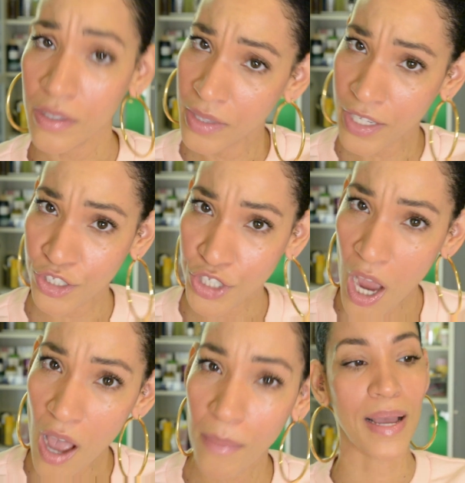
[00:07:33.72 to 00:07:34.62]
their
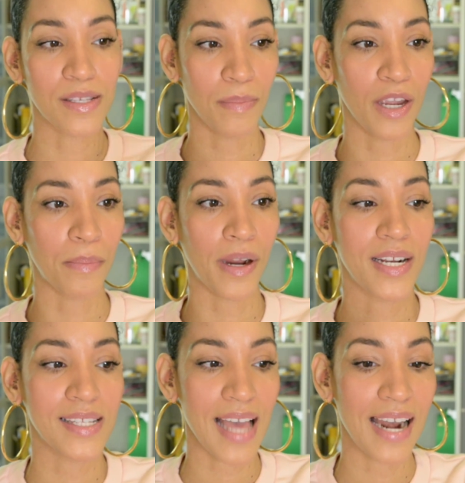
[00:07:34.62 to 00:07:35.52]
job. As a makeup
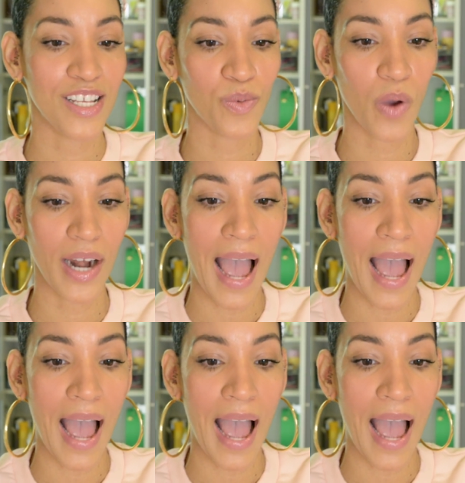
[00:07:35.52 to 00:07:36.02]
artist, that is what